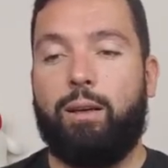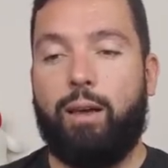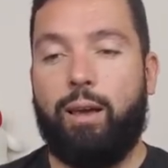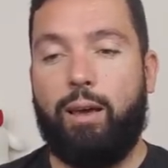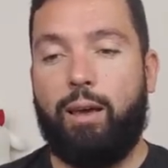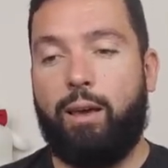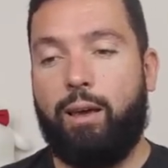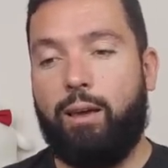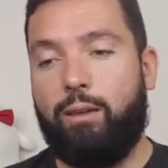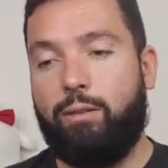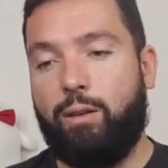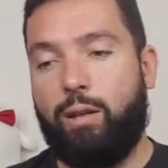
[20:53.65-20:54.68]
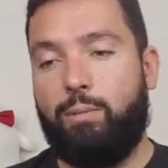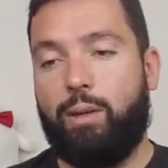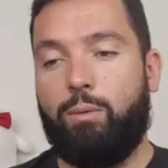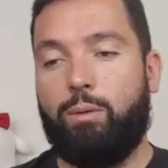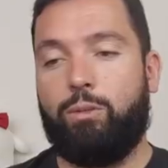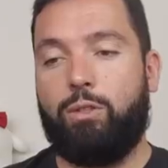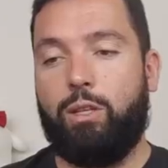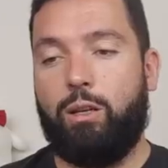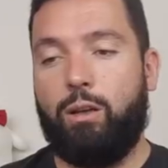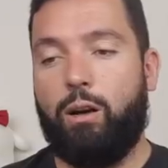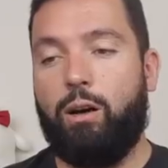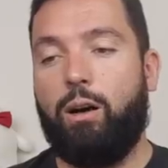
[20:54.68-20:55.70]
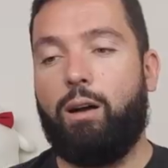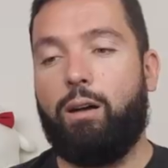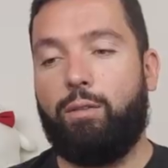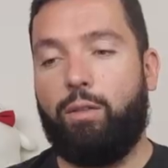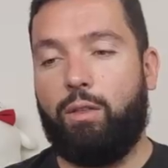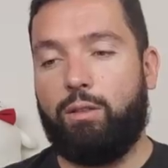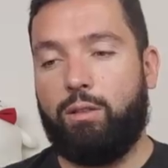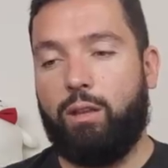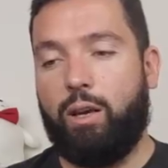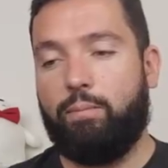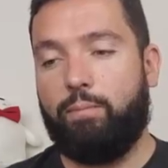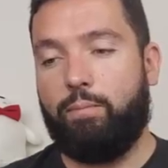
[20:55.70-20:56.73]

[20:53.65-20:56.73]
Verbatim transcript: and you're going to be able to see all of the things in there.